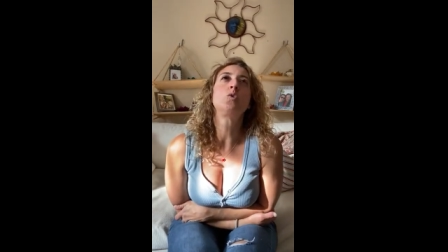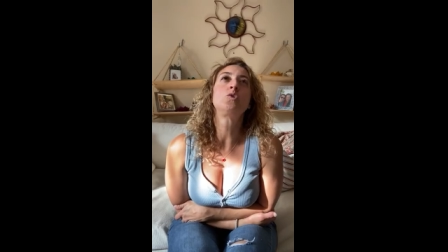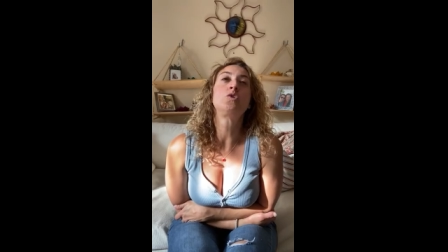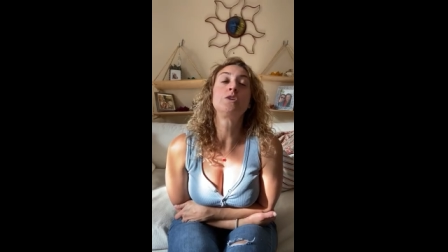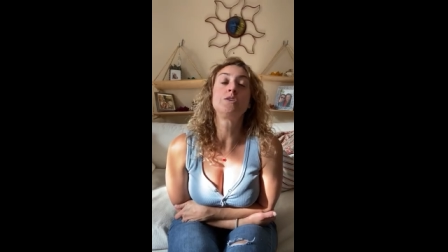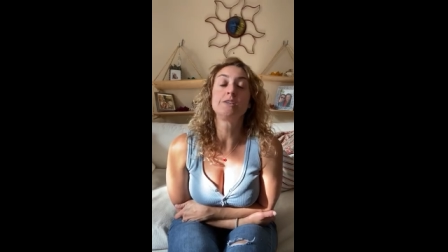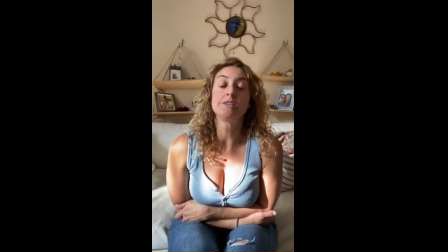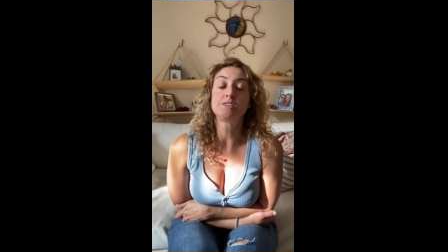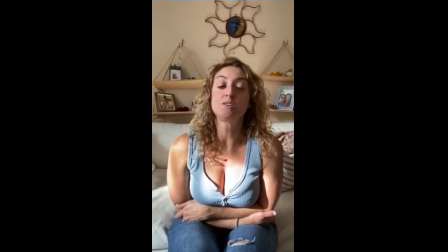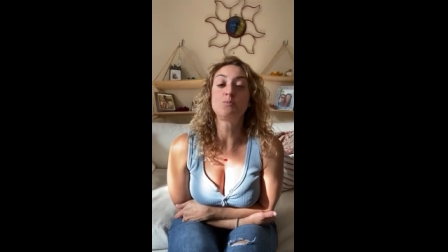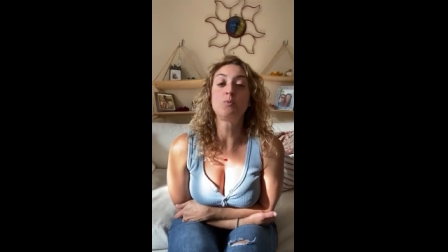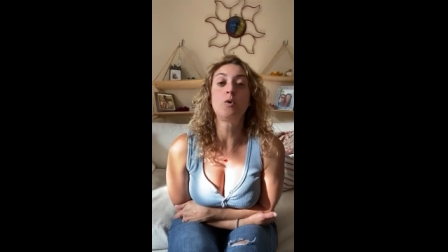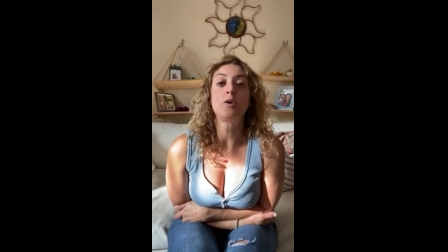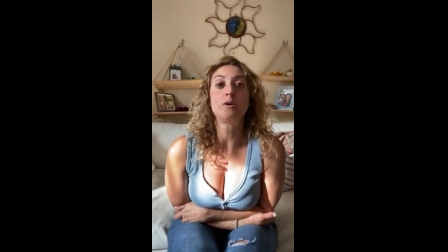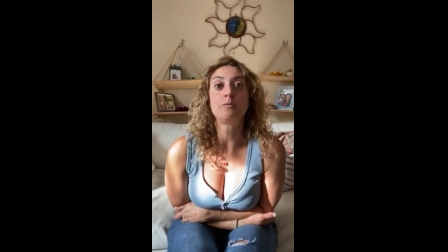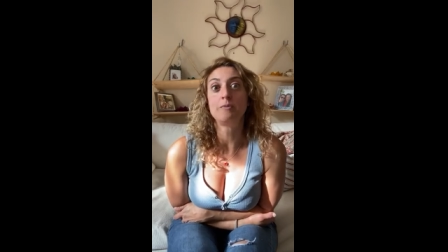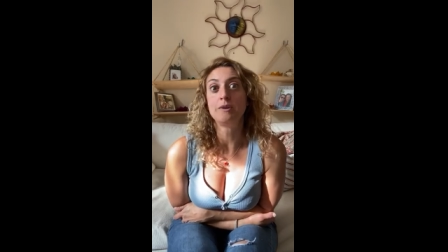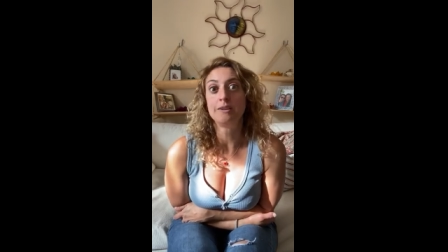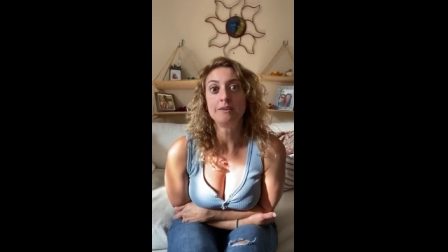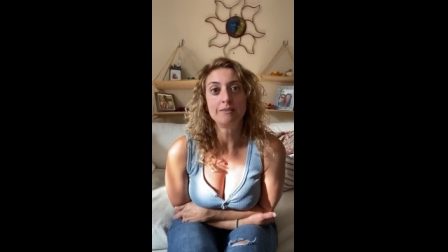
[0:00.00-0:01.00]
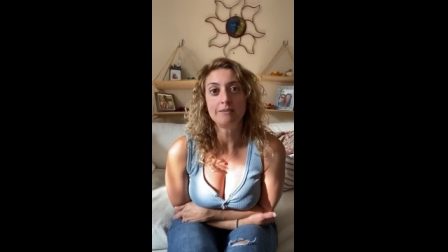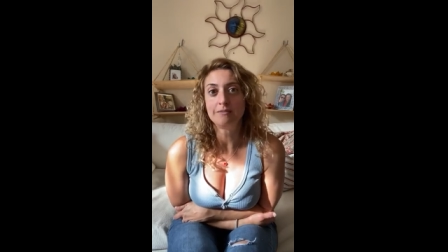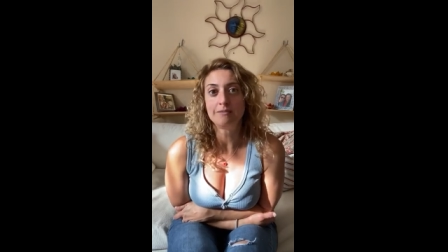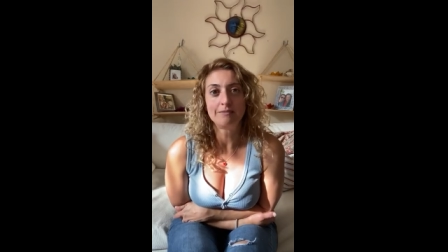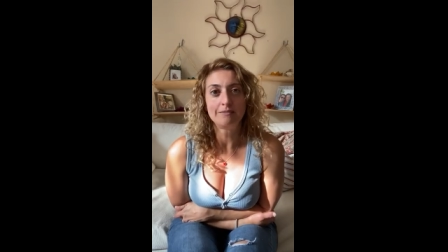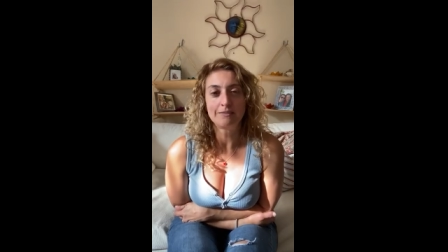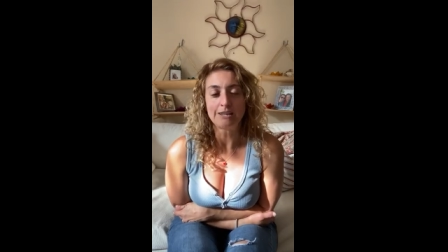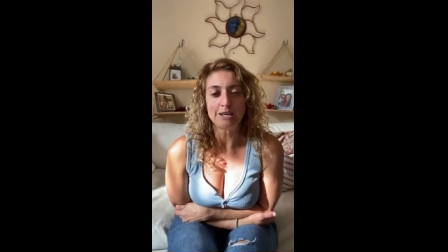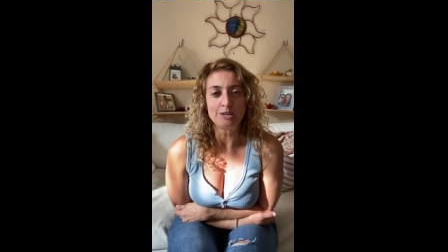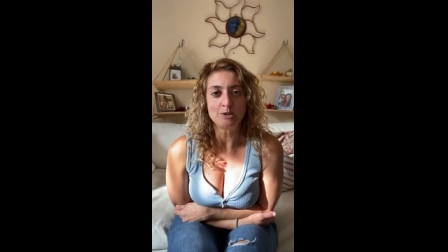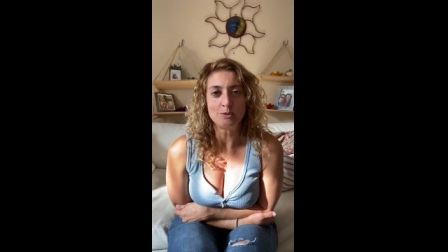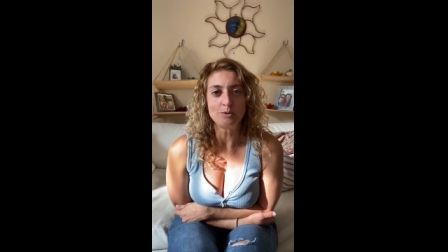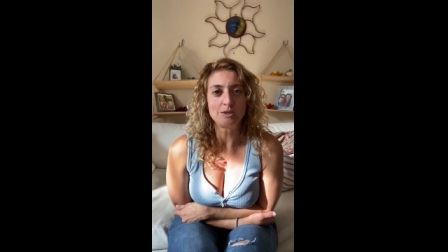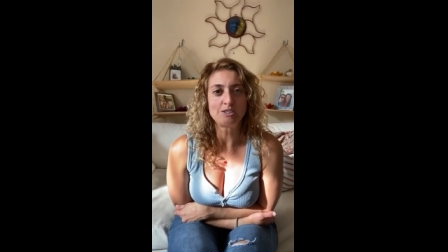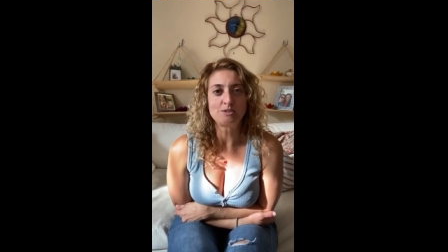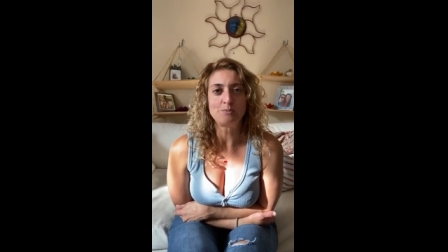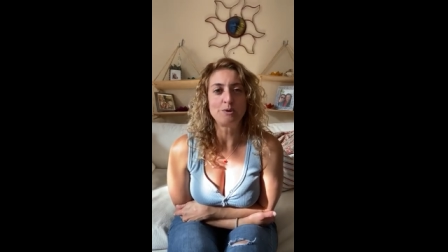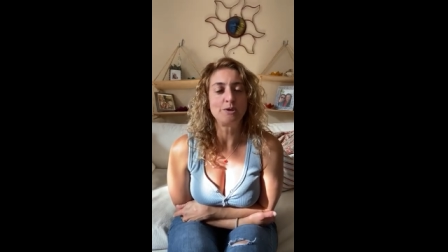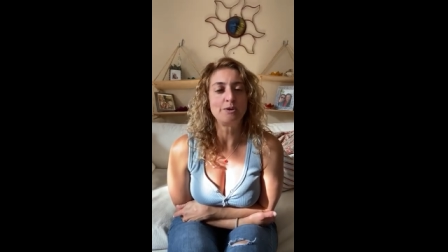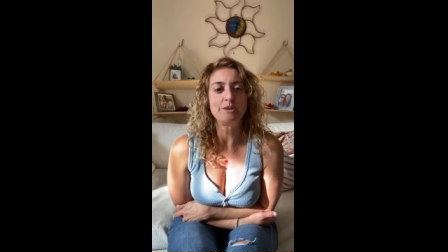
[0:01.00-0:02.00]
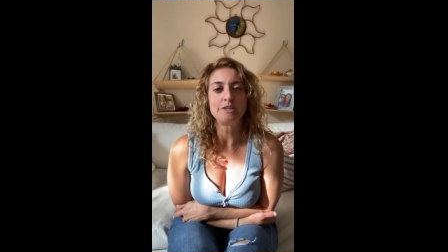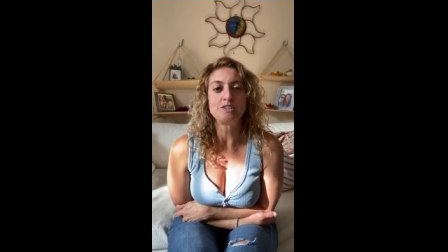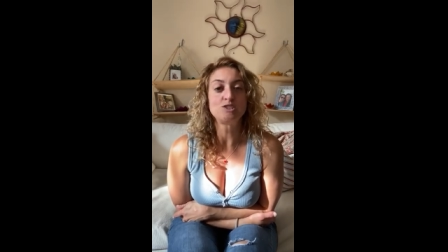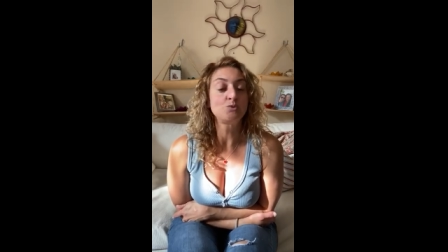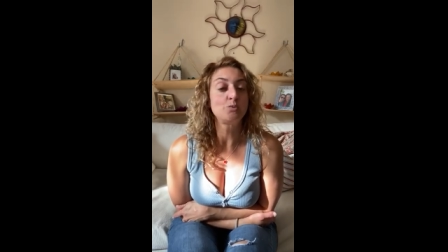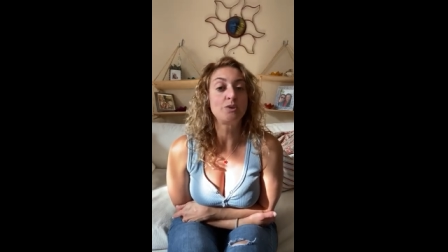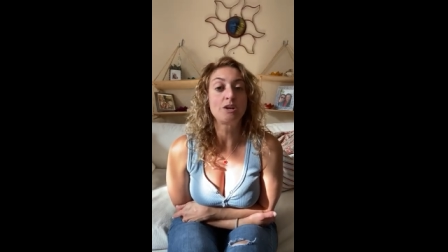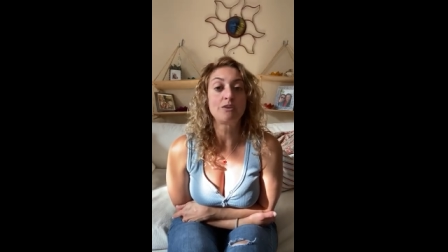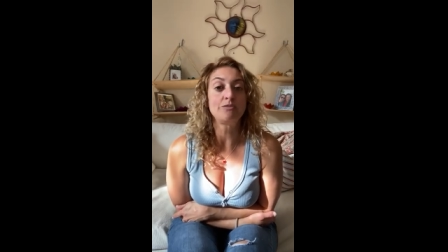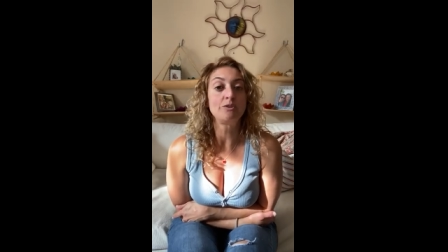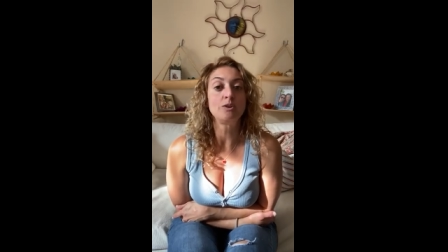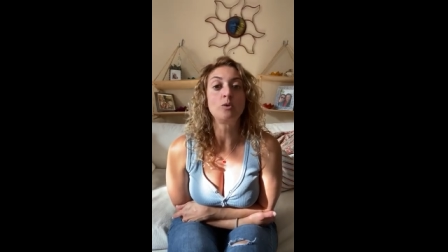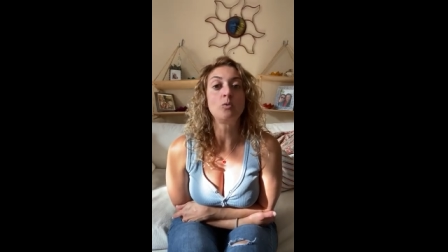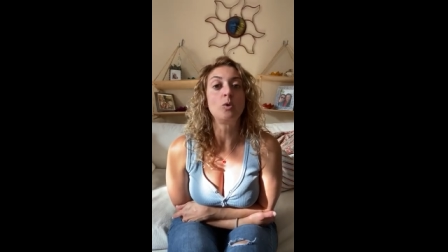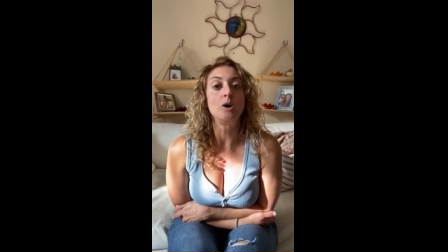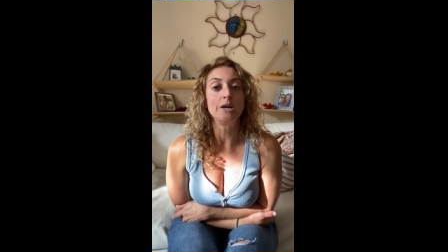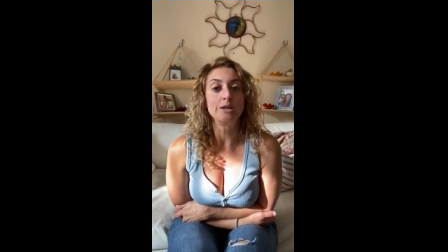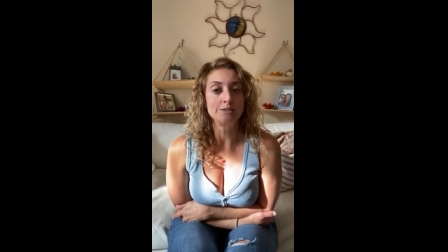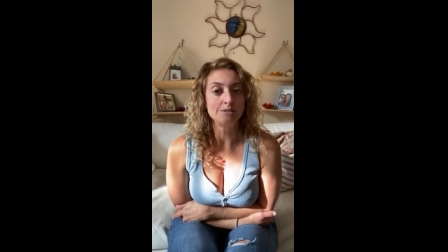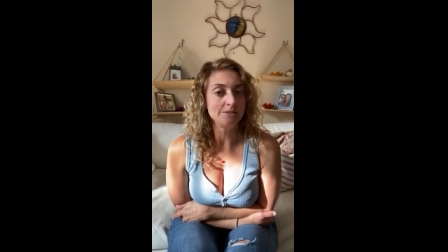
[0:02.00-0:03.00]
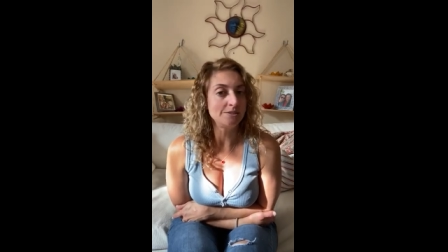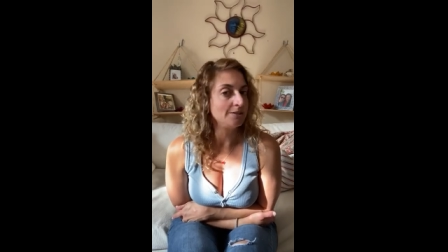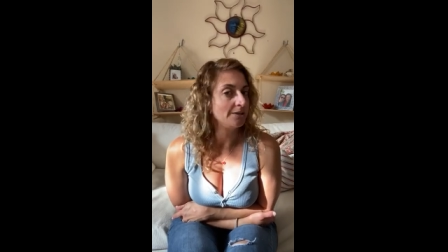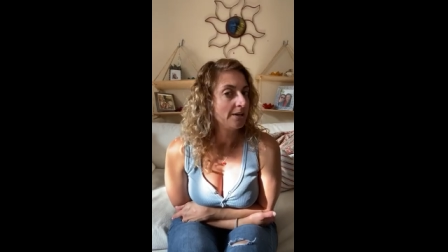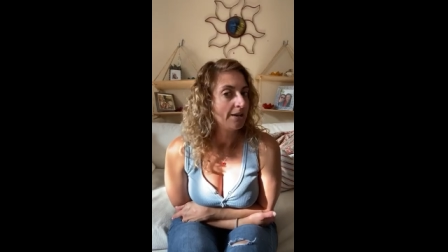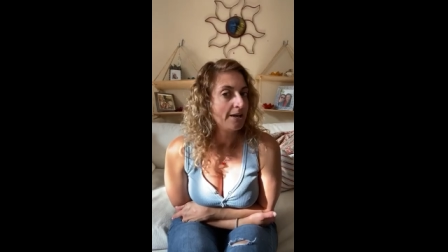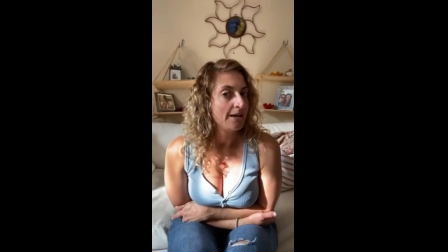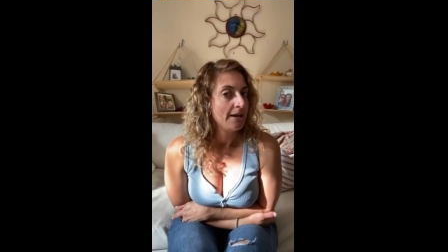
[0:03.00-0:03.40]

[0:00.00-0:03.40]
the disappointment that you experienced, whatever it was,